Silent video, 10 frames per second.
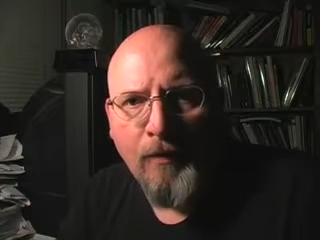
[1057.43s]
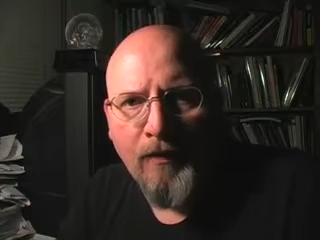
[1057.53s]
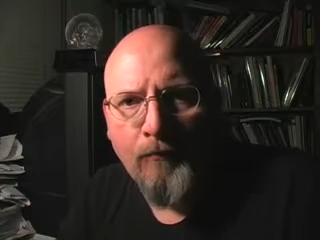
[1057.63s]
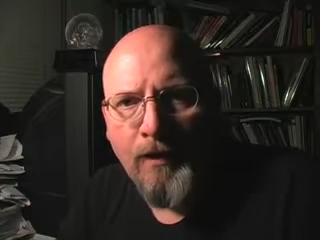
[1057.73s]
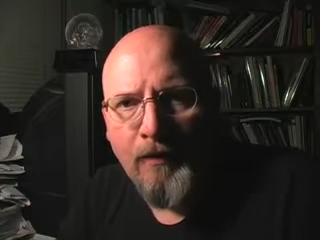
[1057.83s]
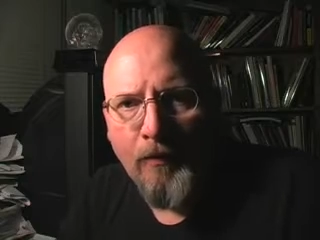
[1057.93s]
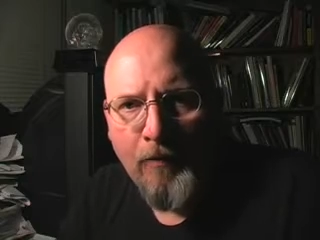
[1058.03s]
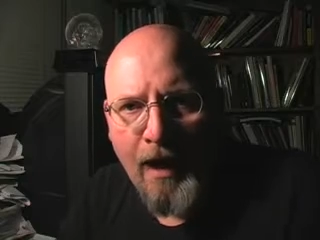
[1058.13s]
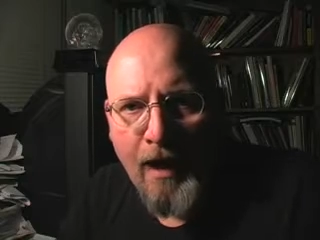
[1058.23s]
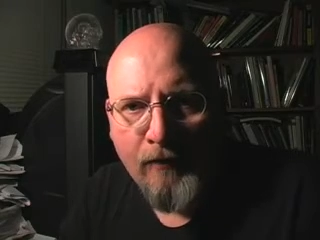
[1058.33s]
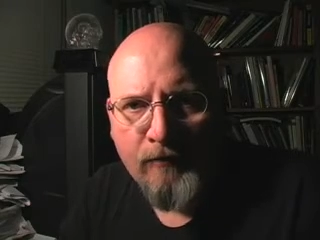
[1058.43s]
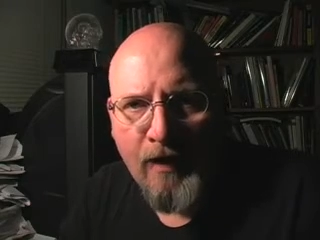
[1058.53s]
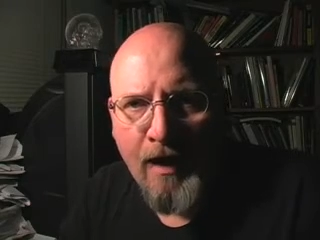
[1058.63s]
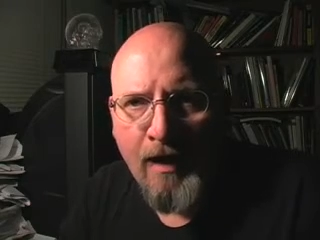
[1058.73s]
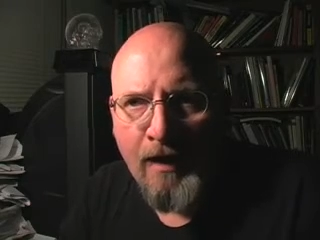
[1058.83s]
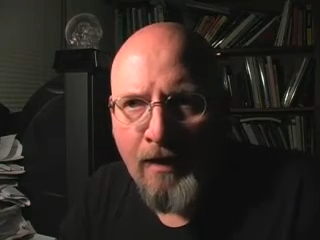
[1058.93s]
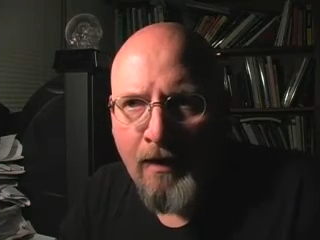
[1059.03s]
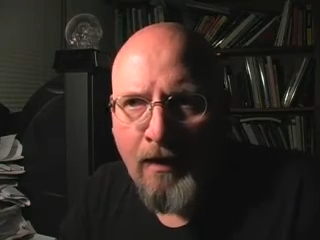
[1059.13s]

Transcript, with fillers: may have been in the past, I